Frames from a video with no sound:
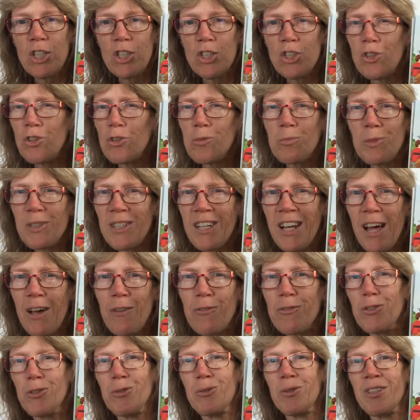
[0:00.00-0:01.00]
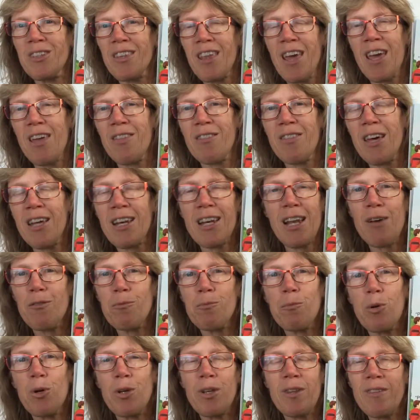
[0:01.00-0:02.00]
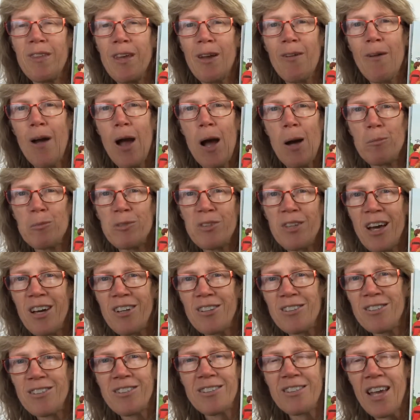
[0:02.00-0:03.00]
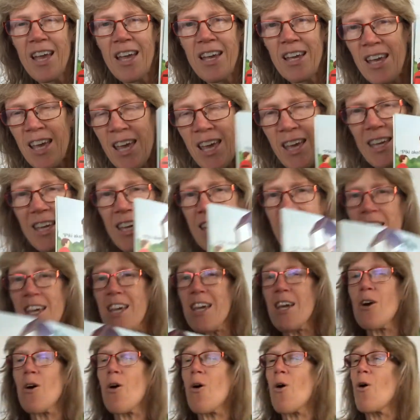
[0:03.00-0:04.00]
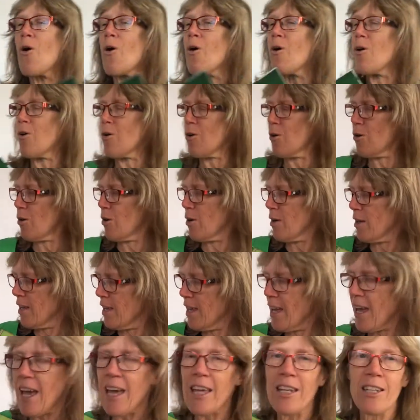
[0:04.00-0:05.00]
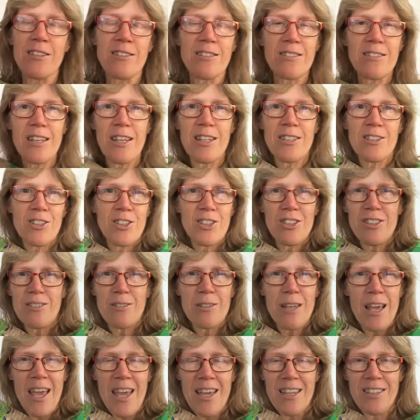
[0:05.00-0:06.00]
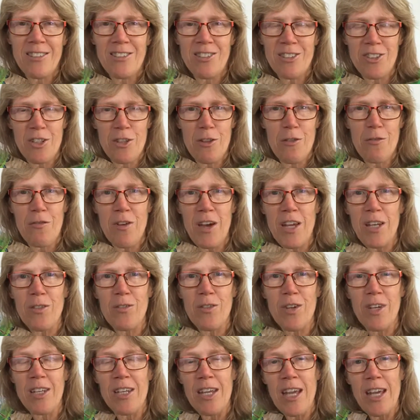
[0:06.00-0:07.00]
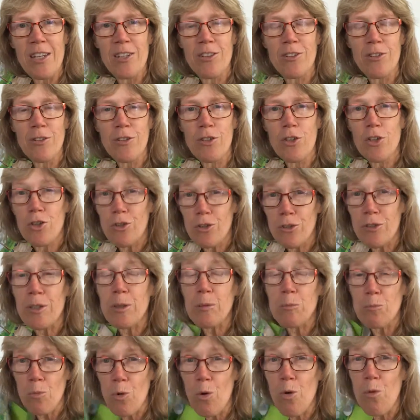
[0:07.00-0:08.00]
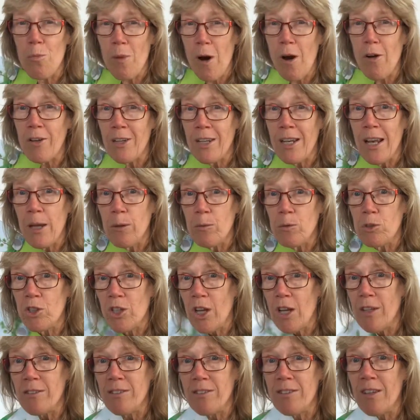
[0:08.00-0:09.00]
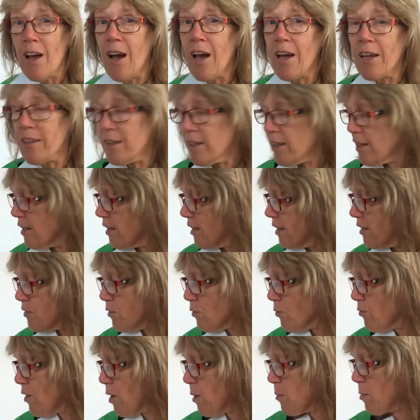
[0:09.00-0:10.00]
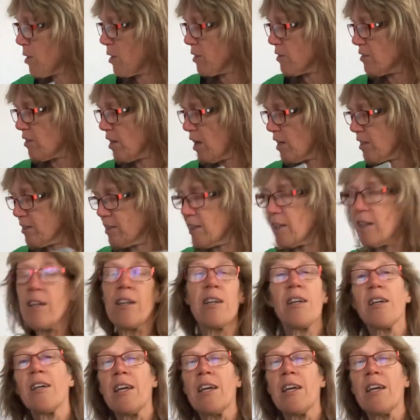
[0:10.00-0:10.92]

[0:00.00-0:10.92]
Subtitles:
Children would love doing that. They'd love putting their arms out and saying heke iho, and it just adds to the fun of it, and using more Māori language outside is a fabulous idea.